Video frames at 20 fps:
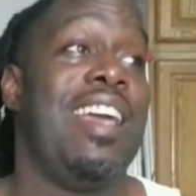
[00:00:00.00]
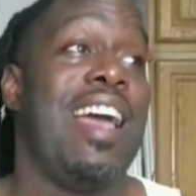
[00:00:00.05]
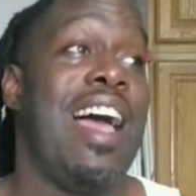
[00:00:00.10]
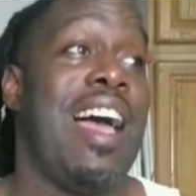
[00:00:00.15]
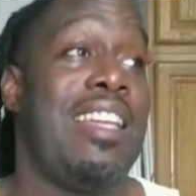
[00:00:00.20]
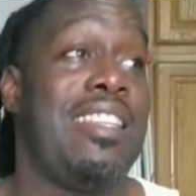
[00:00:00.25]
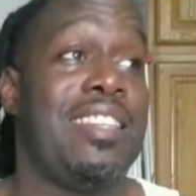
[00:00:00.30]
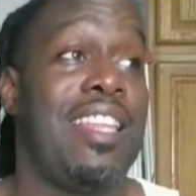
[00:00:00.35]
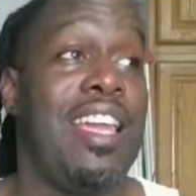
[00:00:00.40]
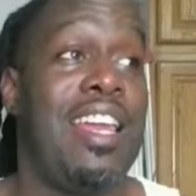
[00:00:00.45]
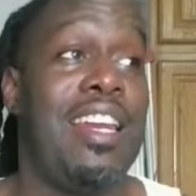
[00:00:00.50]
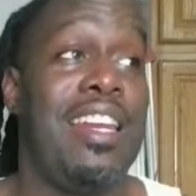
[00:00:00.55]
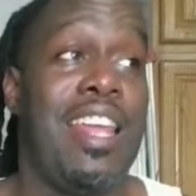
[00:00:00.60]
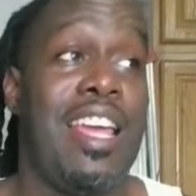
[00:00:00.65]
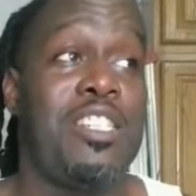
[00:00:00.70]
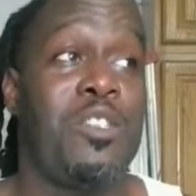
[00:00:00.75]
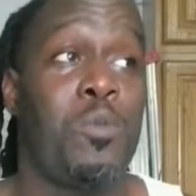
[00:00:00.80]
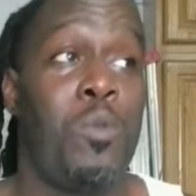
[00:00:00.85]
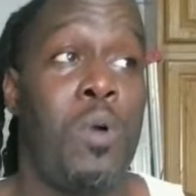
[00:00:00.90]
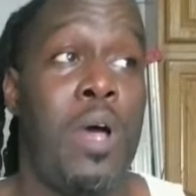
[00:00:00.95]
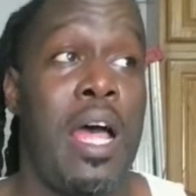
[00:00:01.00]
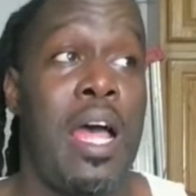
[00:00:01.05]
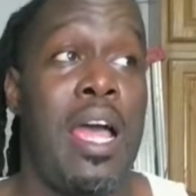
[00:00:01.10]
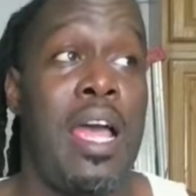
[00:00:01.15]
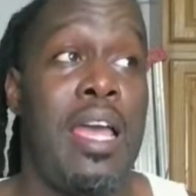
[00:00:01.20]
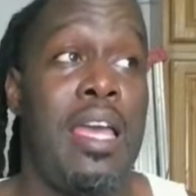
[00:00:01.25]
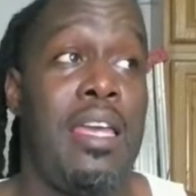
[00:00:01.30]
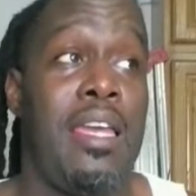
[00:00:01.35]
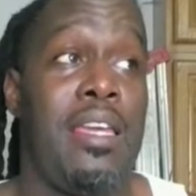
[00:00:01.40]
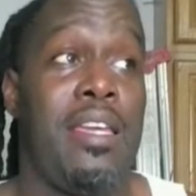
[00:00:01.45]
I think that's
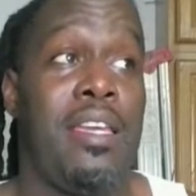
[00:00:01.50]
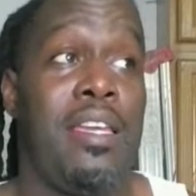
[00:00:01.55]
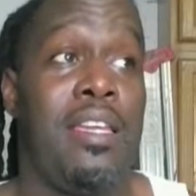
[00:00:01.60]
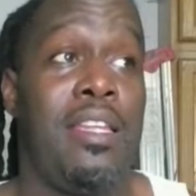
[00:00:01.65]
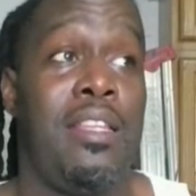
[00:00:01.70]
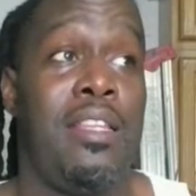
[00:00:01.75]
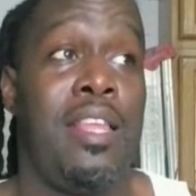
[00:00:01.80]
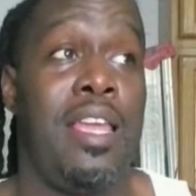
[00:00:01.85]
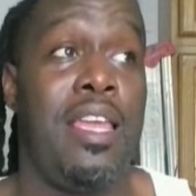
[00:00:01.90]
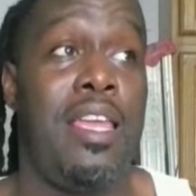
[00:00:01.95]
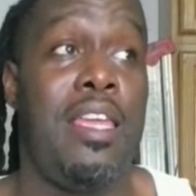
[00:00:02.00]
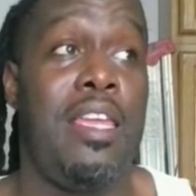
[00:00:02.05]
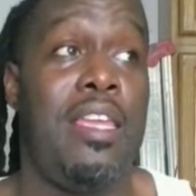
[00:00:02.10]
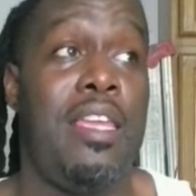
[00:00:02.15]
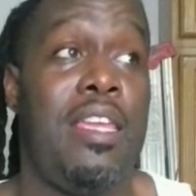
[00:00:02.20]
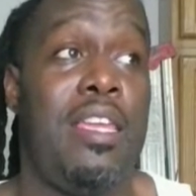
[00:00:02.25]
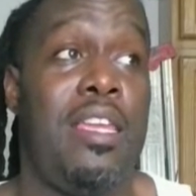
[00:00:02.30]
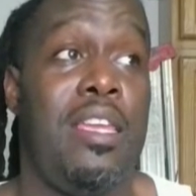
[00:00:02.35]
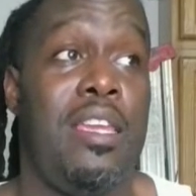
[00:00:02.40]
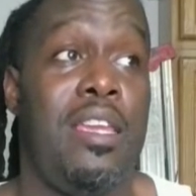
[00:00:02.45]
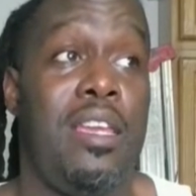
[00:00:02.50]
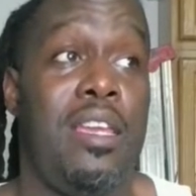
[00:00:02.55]
why they